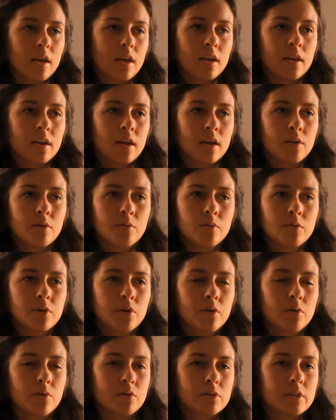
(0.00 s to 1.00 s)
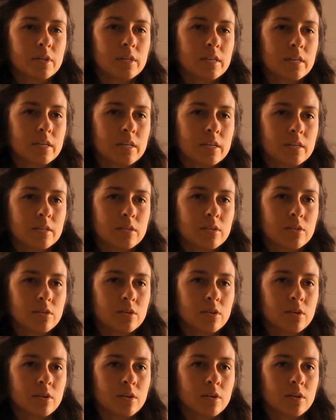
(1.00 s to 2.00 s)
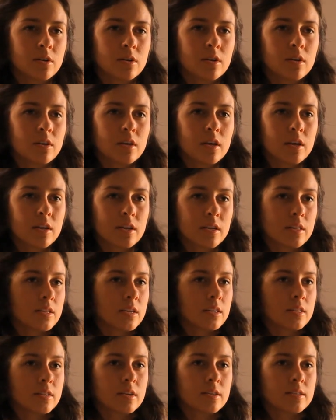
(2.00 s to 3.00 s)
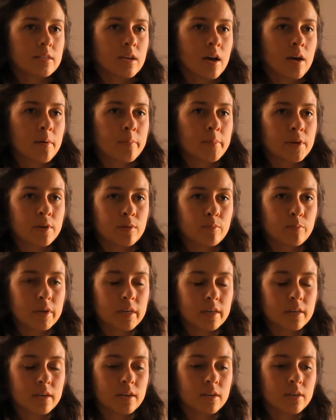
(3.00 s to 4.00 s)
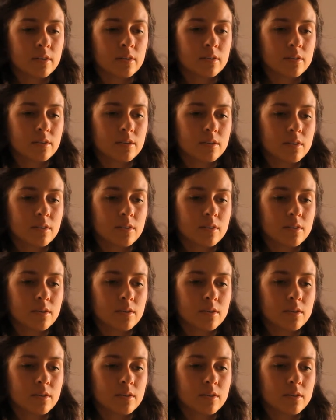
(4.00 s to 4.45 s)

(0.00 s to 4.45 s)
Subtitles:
And I don't want to hold it against her, anything that's happened, because